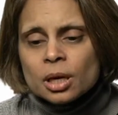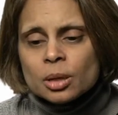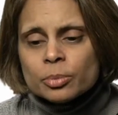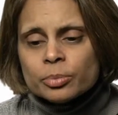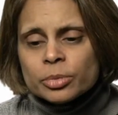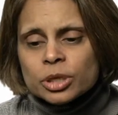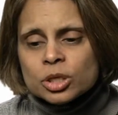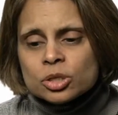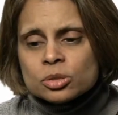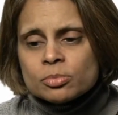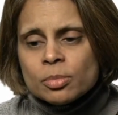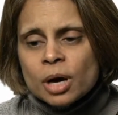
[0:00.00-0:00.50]

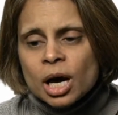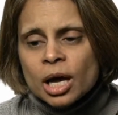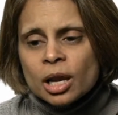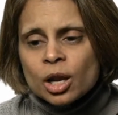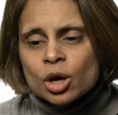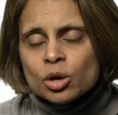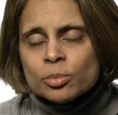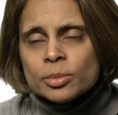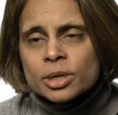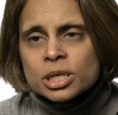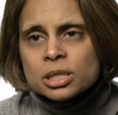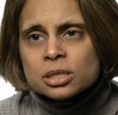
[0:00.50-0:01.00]
because
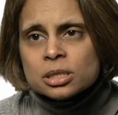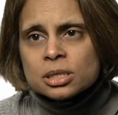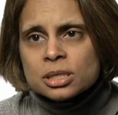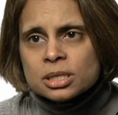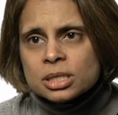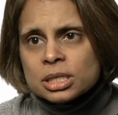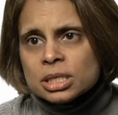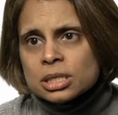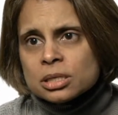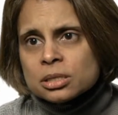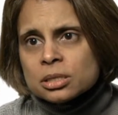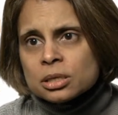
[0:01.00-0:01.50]
myeloma is a
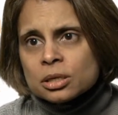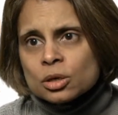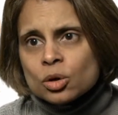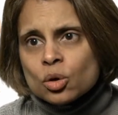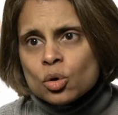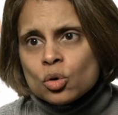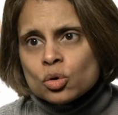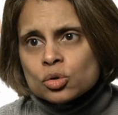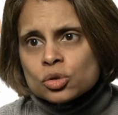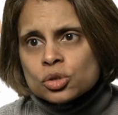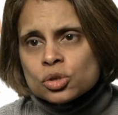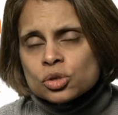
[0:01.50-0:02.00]
disease that
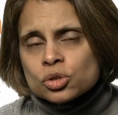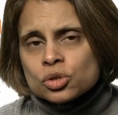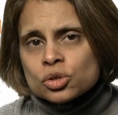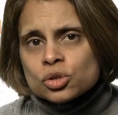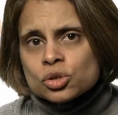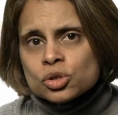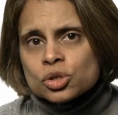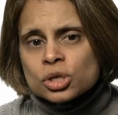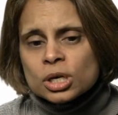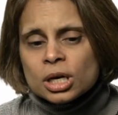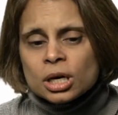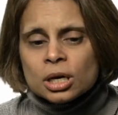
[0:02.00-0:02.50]

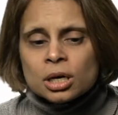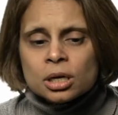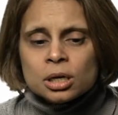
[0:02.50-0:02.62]
causes